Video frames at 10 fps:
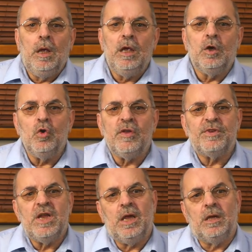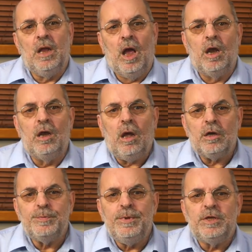He could have taken a
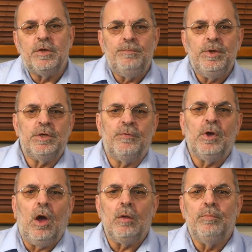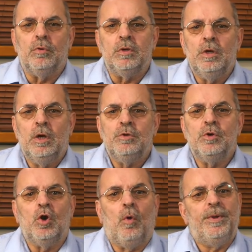large piece of cardboard
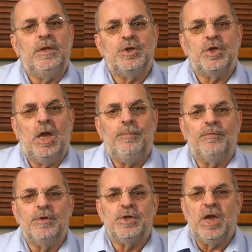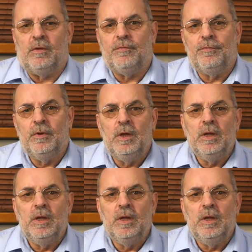to copy the shape of the shelf.